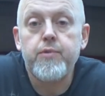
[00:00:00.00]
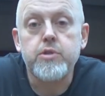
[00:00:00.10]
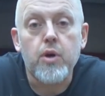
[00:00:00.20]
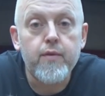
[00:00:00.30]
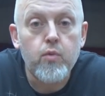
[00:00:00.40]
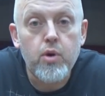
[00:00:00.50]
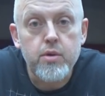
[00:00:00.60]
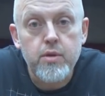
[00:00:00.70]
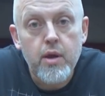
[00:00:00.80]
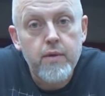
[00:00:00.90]
So
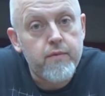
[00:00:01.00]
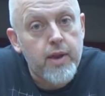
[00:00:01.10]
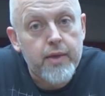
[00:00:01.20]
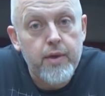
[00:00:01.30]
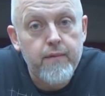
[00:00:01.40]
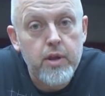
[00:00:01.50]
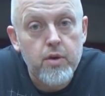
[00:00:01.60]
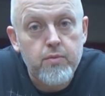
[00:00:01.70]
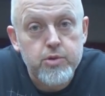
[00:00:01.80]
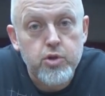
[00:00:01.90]
everyone, if you like that
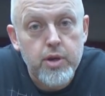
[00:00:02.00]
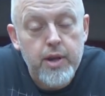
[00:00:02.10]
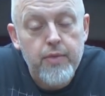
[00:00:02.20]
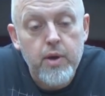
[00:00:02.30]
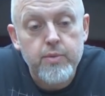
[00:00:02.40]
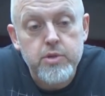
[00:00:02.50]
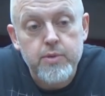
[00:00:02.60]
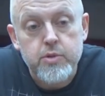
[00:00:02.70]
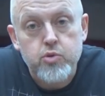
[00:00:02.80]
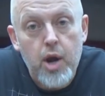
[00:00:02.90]
video, be sure to hit that thumbs
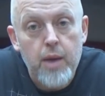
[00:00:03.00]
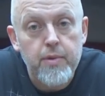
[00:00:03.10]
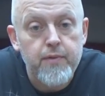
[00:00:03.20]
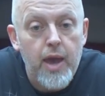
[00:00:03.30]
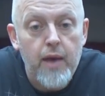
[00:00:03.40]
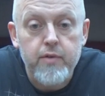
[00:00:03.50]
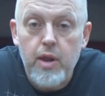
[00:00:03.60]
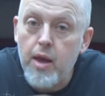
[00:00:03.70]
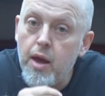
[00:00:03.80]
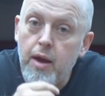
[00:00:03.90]
up, subscribe if you haven't.
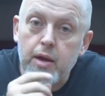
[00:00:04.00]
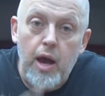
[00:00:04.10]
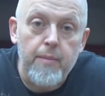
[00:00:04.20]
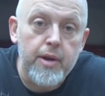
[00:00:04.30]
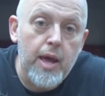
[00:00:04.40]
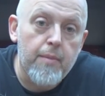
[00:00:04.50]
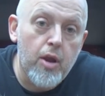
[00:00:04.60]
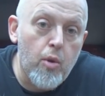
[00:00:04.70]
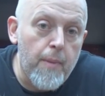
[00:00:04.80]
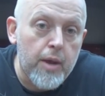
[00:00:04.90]
Comment down
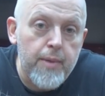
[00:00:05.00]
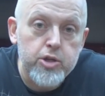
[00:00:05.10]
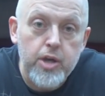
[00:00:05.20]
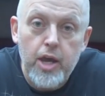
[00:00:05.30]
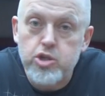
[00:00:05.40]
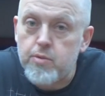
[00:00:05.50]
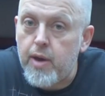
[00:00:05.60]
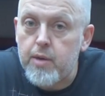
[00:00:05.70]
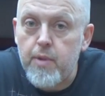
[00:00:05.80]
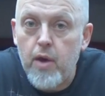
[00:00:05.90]
below, make them educational,
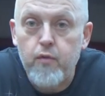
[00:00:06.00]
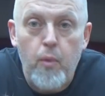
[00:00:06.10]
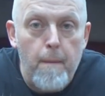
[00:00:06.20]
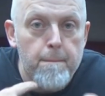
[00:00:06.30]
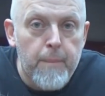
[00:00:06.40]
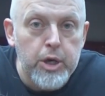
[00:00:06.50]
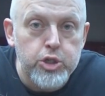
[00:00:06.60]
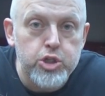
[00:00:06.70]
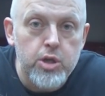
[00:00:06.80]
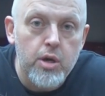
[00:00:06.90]
make them helpful.
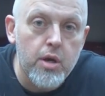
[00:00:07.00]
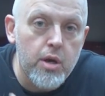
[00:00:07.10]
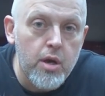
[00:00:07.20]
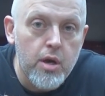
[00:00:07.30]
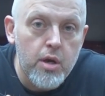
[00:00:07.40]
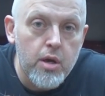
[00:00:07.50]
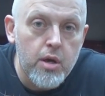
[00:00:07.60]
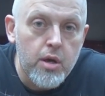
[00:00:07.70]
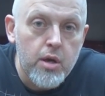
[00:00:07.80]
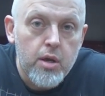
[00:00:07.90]
Peace.
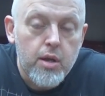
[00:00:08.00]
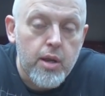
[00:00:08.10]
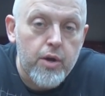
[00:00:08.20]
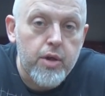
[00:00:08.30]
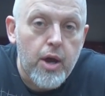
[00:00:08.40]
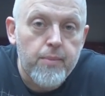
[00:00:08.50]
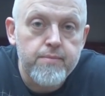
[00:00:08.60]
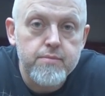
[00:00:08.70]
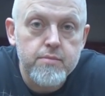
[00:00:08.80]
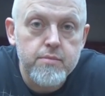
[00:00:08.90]
There you are.